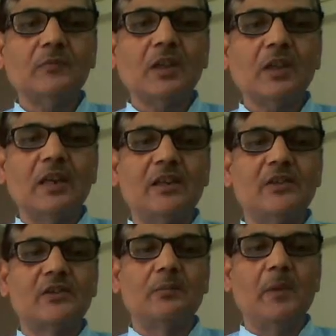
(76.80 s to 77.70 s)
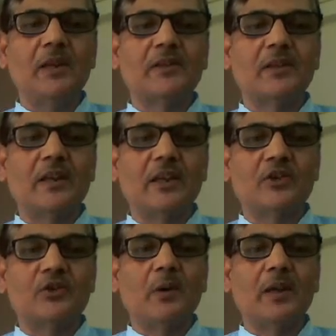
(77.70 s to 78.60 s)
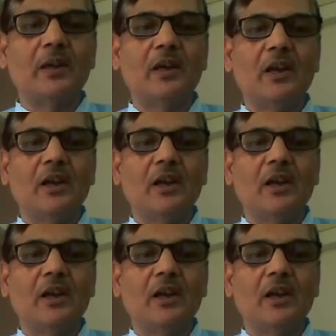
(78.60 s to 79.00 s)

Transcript: That is, males are XY,